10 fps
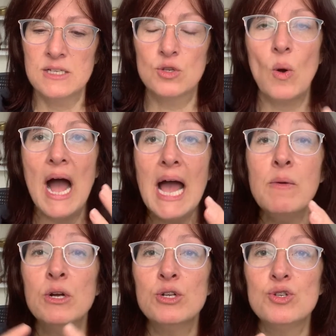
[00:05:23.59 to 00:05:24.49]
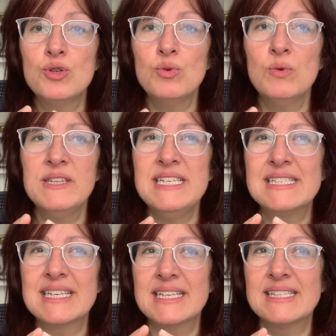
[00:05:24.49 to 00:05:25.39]
So I want to do
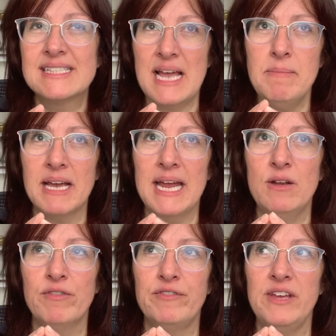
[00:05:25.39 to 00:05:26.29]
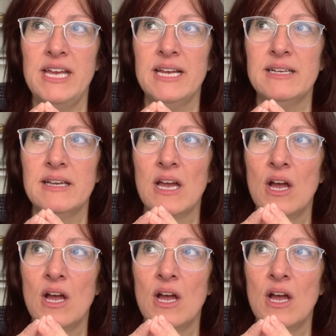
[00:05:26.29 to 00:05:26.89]
this same kind of thing